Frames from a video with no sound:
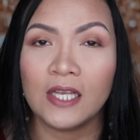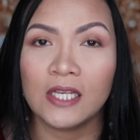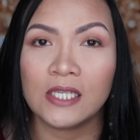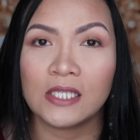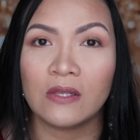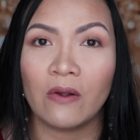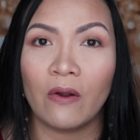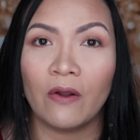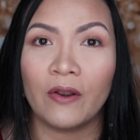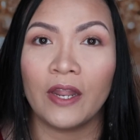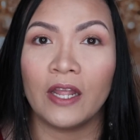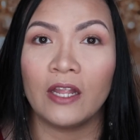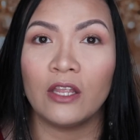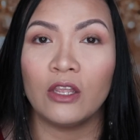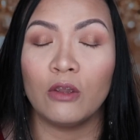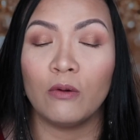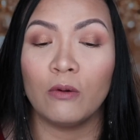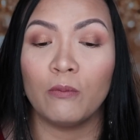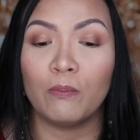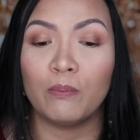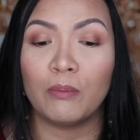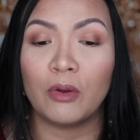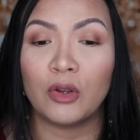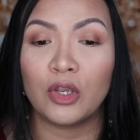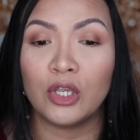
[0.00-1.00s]
this on and
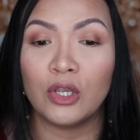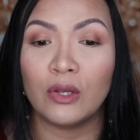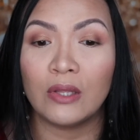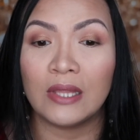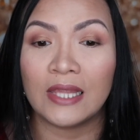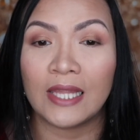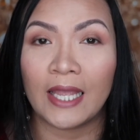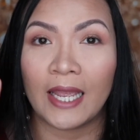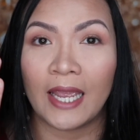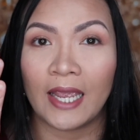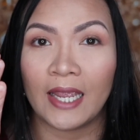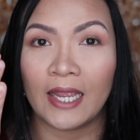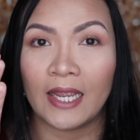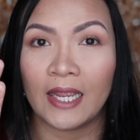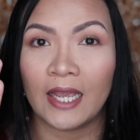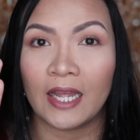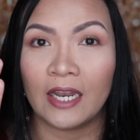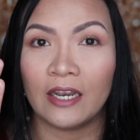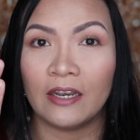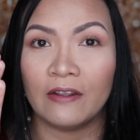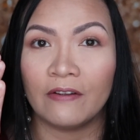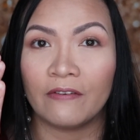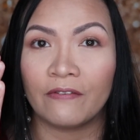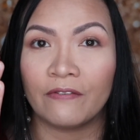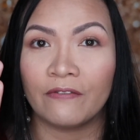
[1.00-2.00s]
you lay
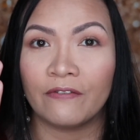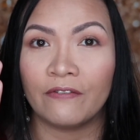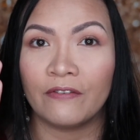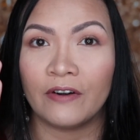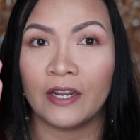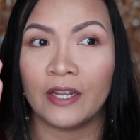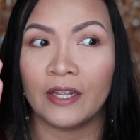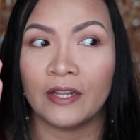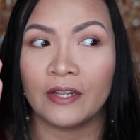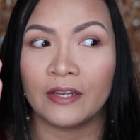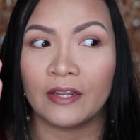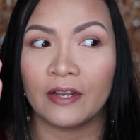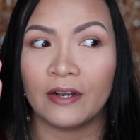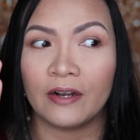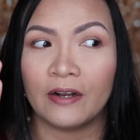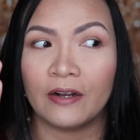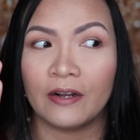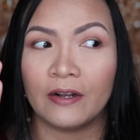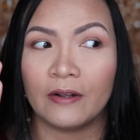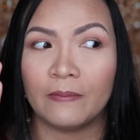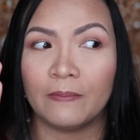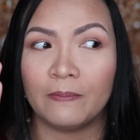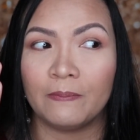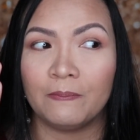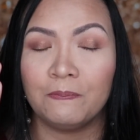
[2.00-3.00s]
a different
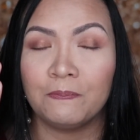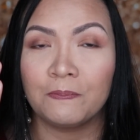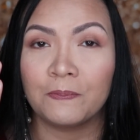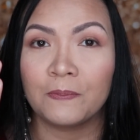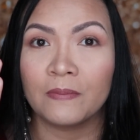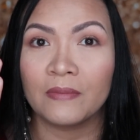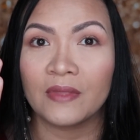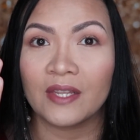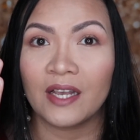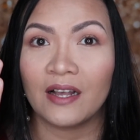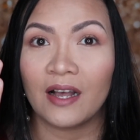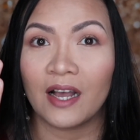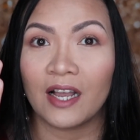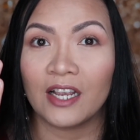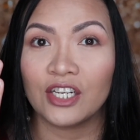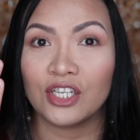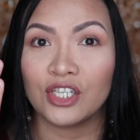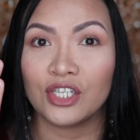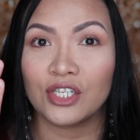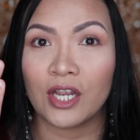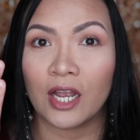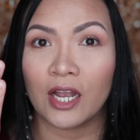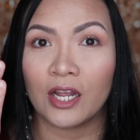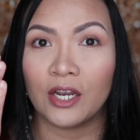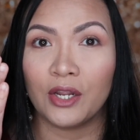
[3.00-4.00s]

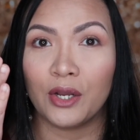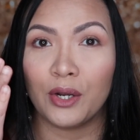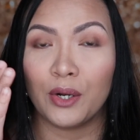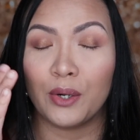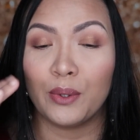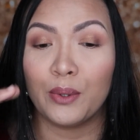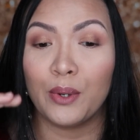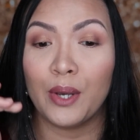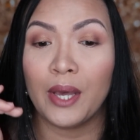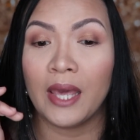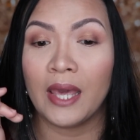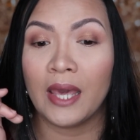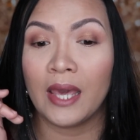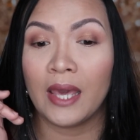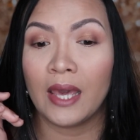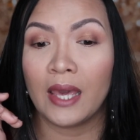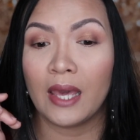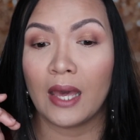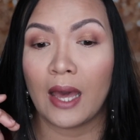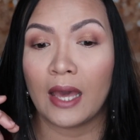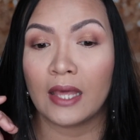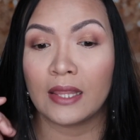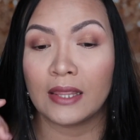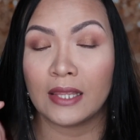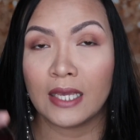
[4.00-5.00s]
eyeshadow,
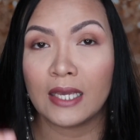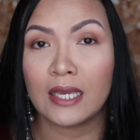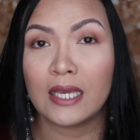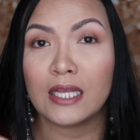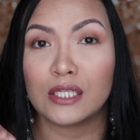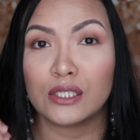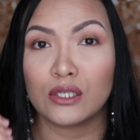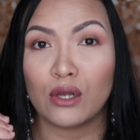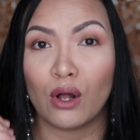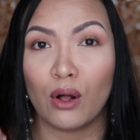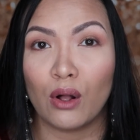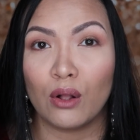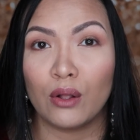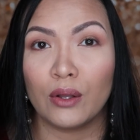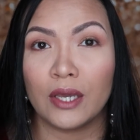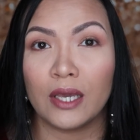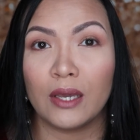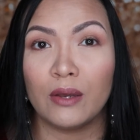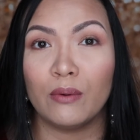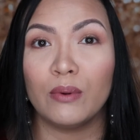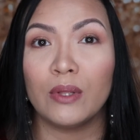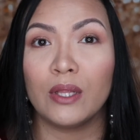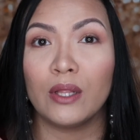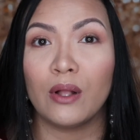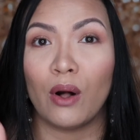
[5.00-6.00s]
I think it
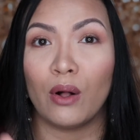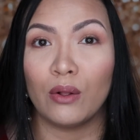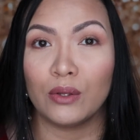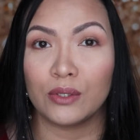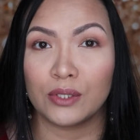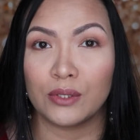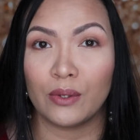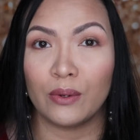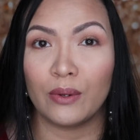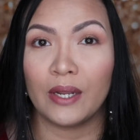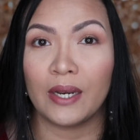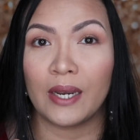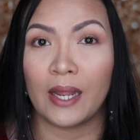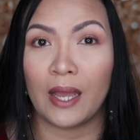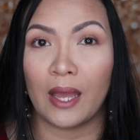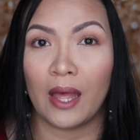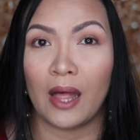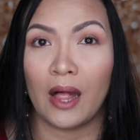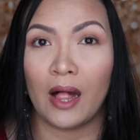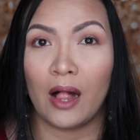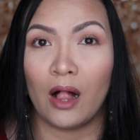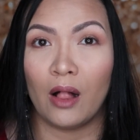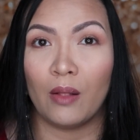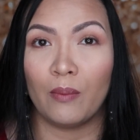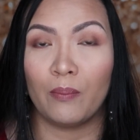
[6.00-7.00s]
will also gonna
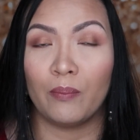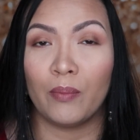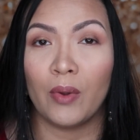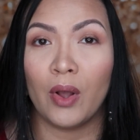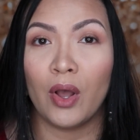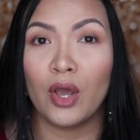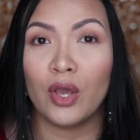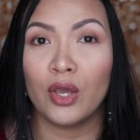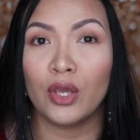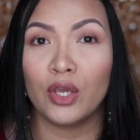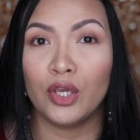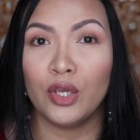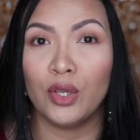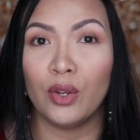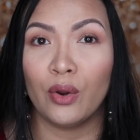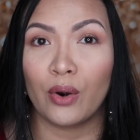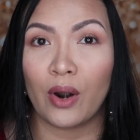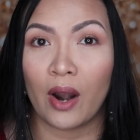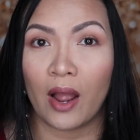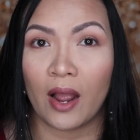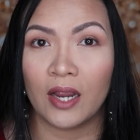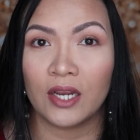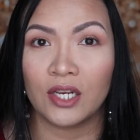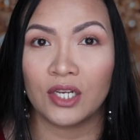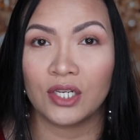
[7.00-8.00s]
help your
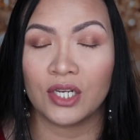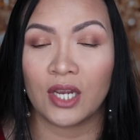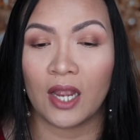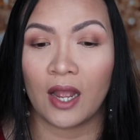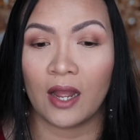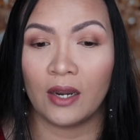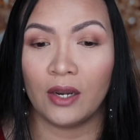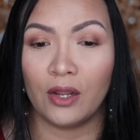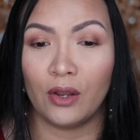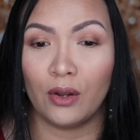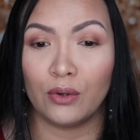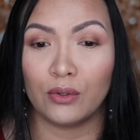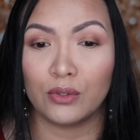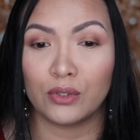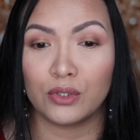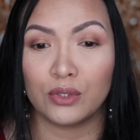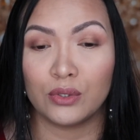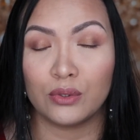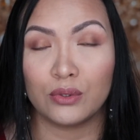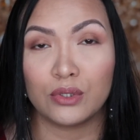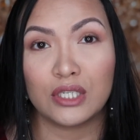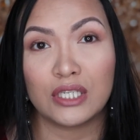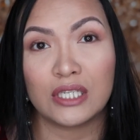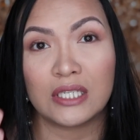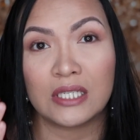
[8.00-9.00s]
eyeshadow
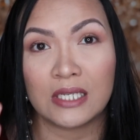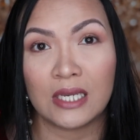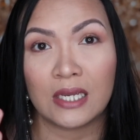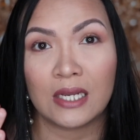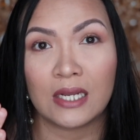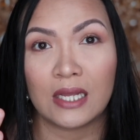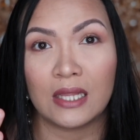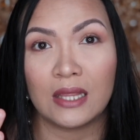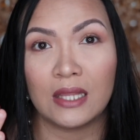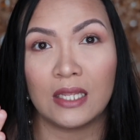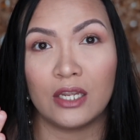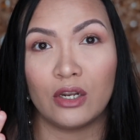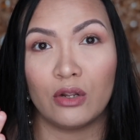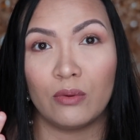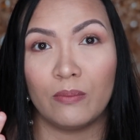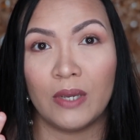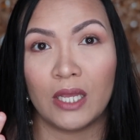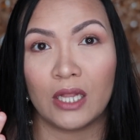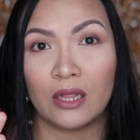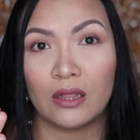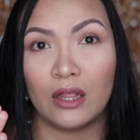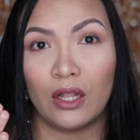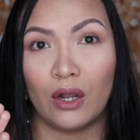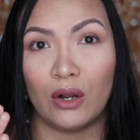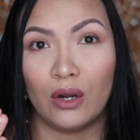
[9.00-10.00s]
to stick a little
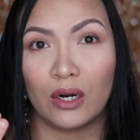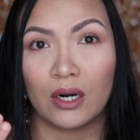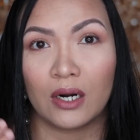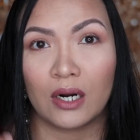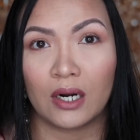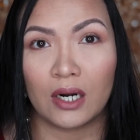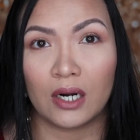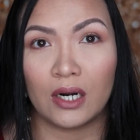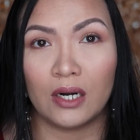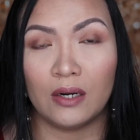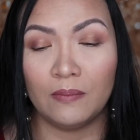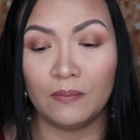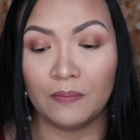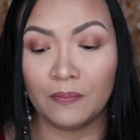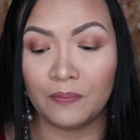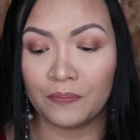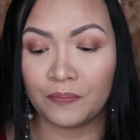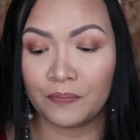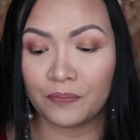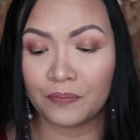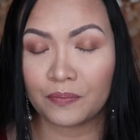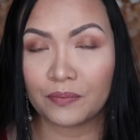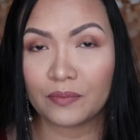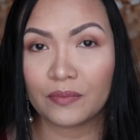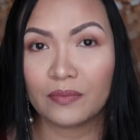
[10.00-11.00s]
bit longer.
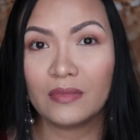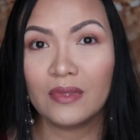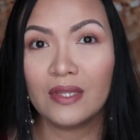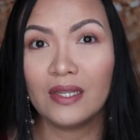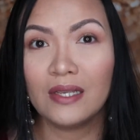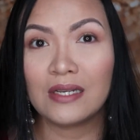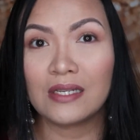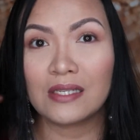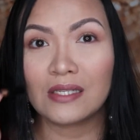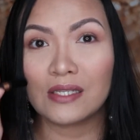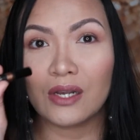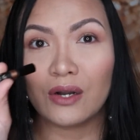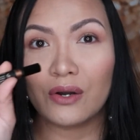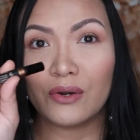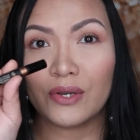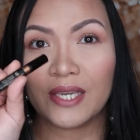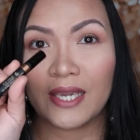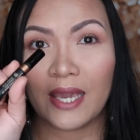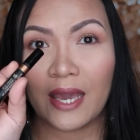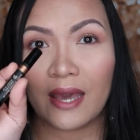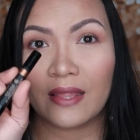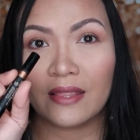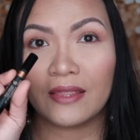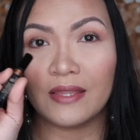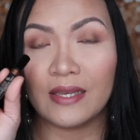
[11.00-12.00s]
So
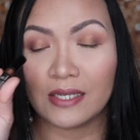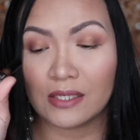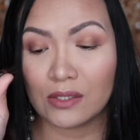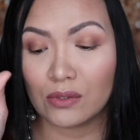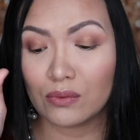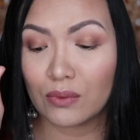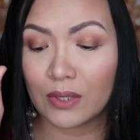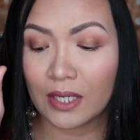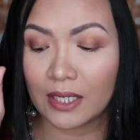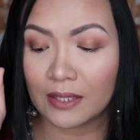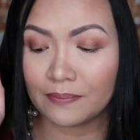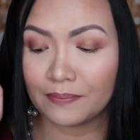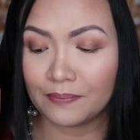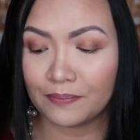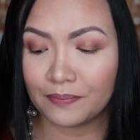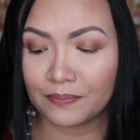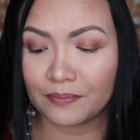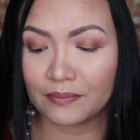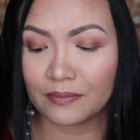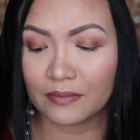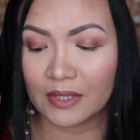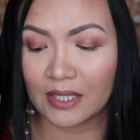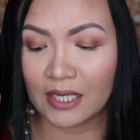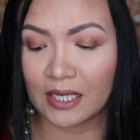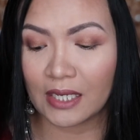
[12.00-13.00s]
yeah, this one
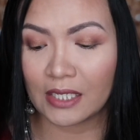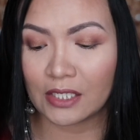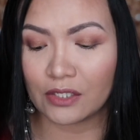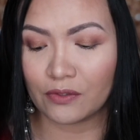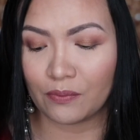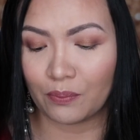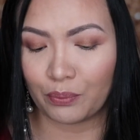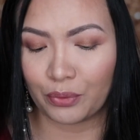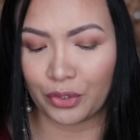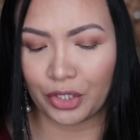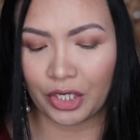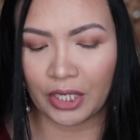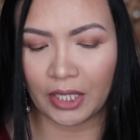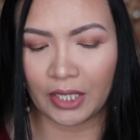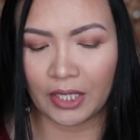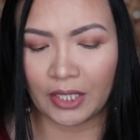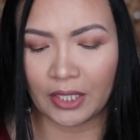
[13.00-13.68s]
is pretty